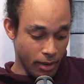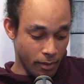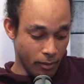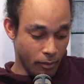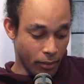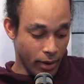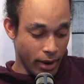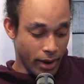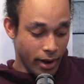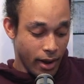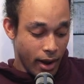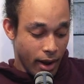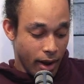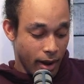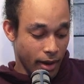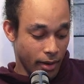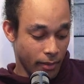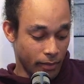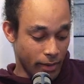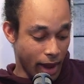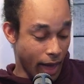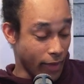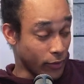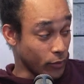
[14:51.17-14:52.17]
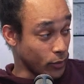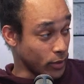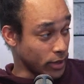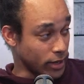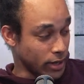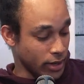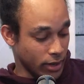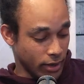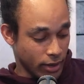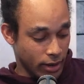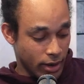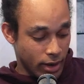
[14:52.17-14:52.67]
but um, now that we
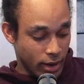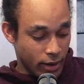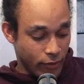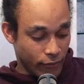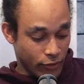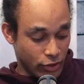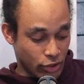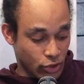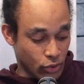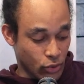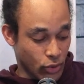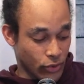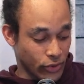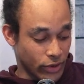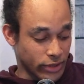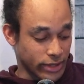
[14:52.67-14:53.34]
here, for sure,